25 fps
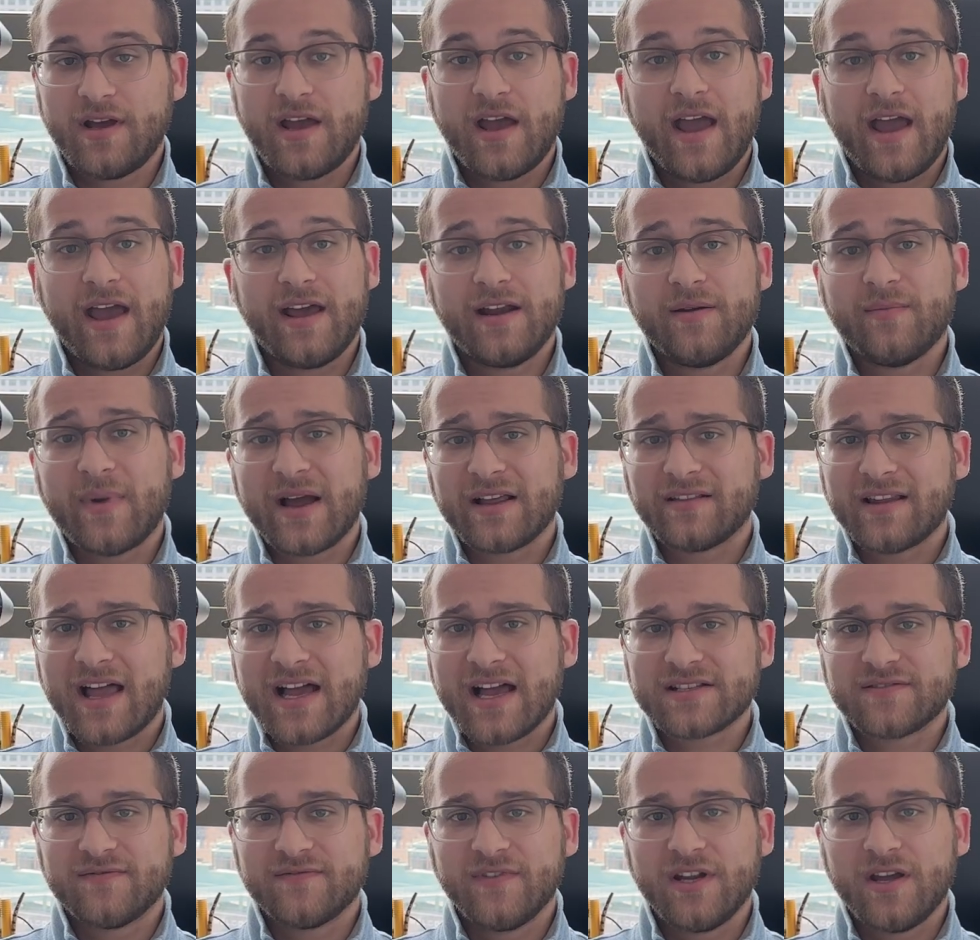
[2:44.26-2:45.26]
And in my
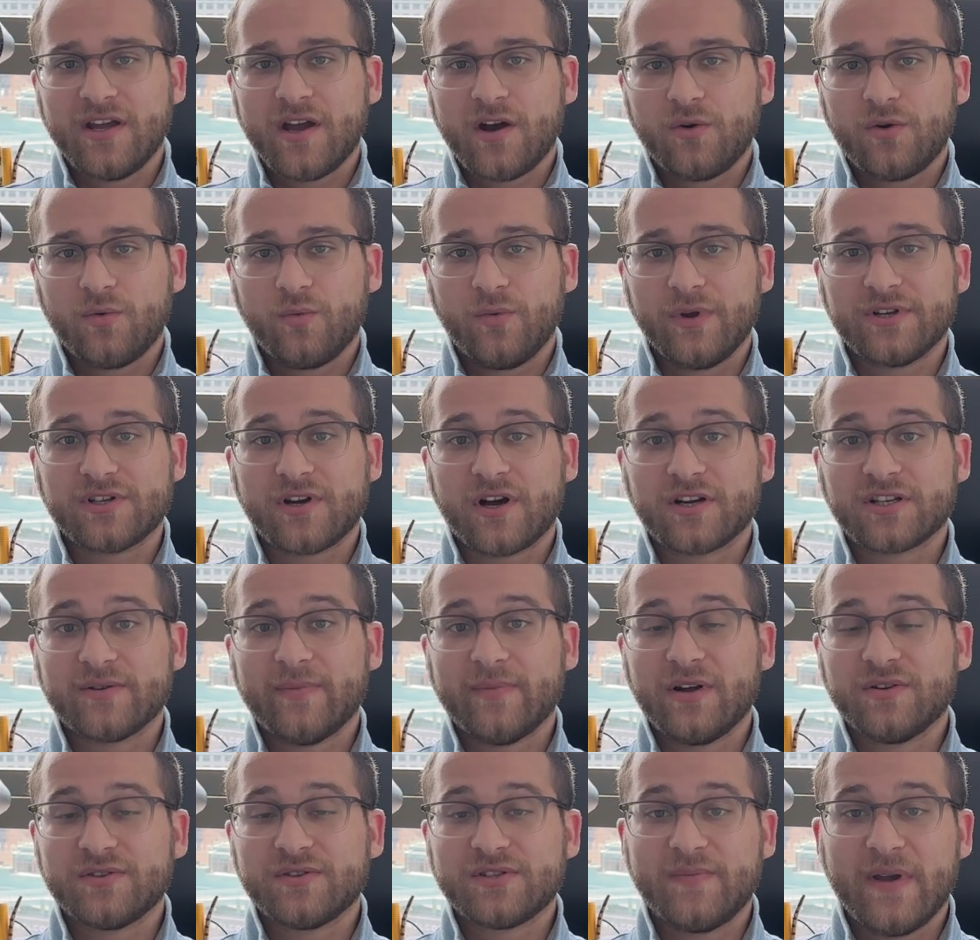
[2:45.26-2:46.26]
last video, we talked
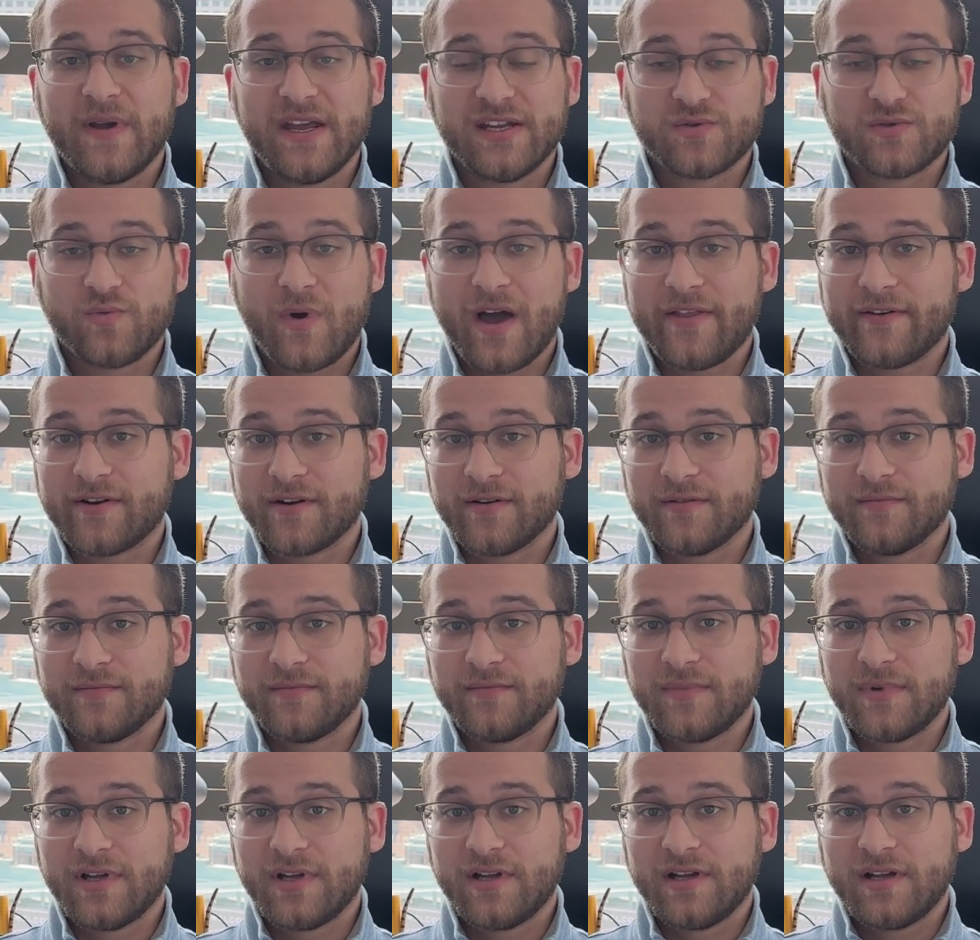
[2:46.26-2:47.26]
about space weather.
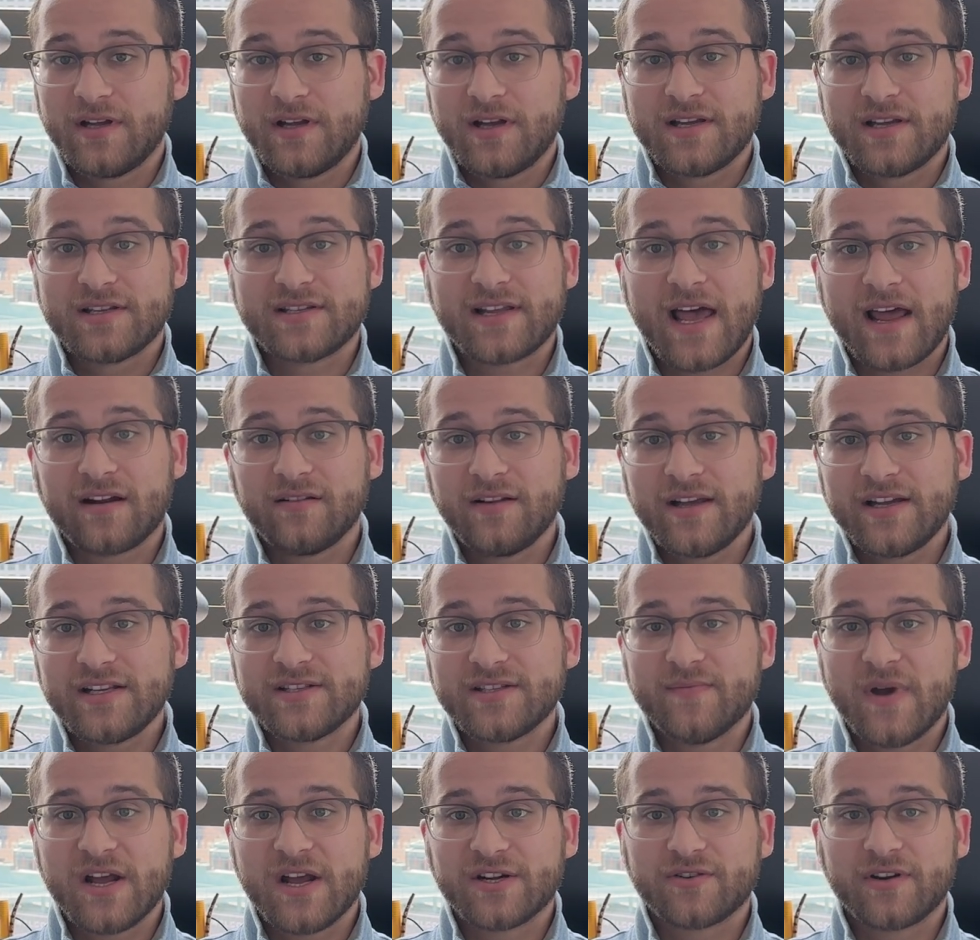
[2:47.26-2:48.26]
Satellites
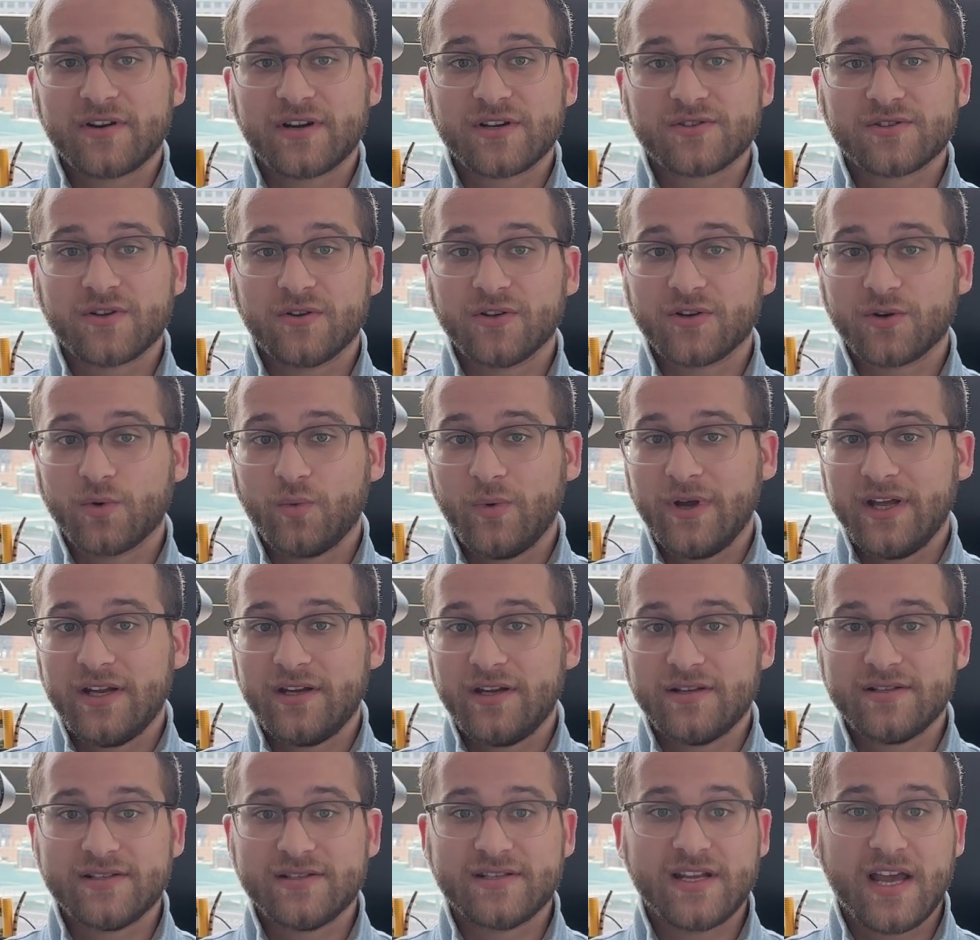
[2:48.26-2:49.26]
measuring solar wind
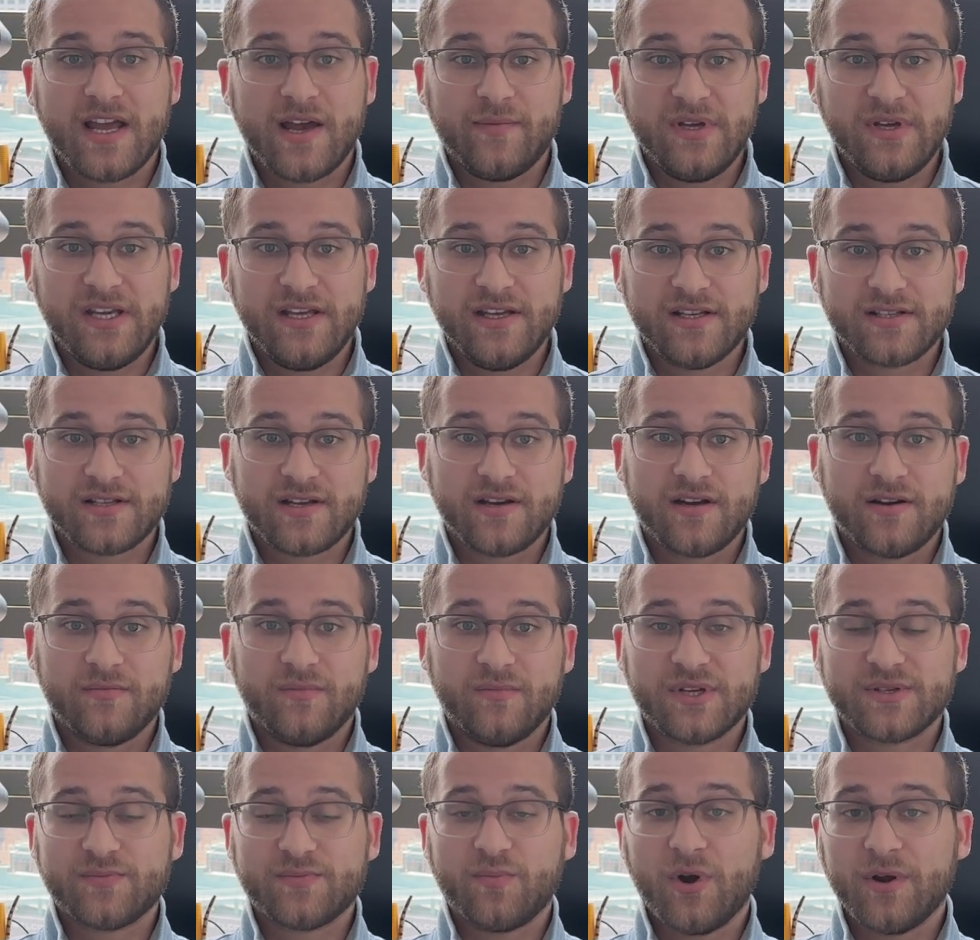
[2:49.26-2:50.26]
and CMEs
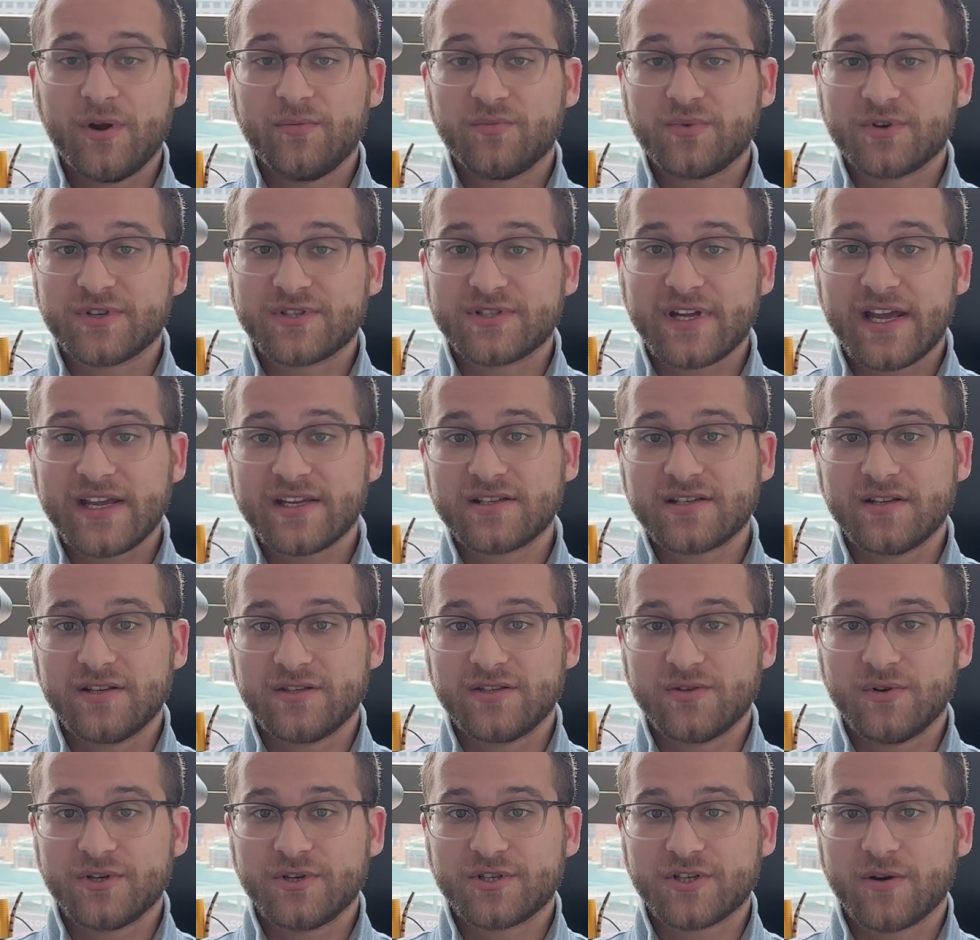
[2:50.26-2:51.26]
must point precisely
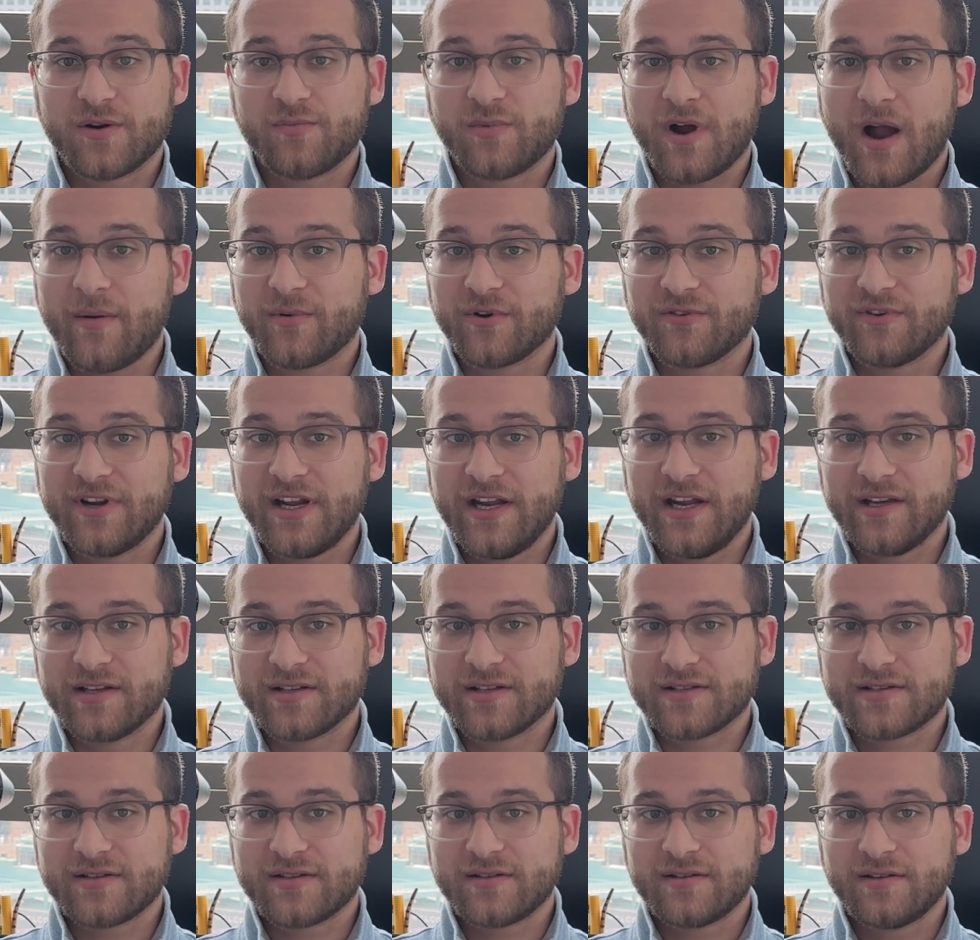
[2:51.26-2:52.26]
to ensure proper
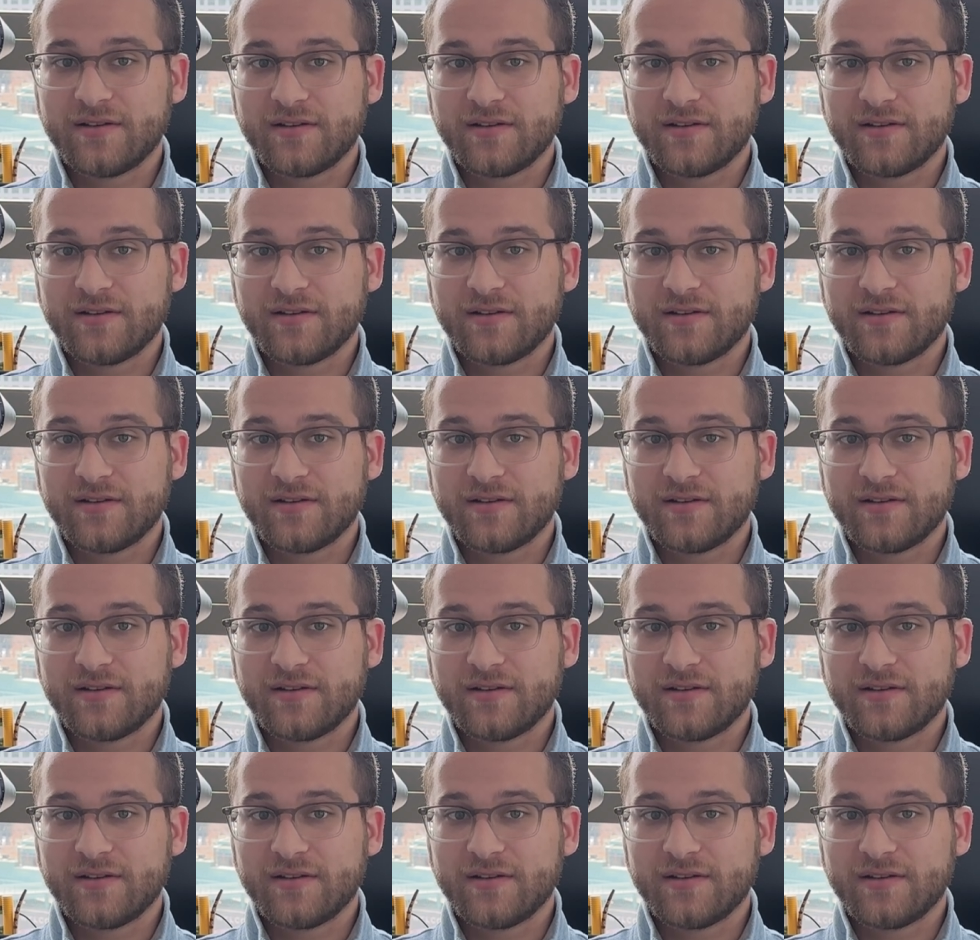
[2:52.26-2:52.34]
readings.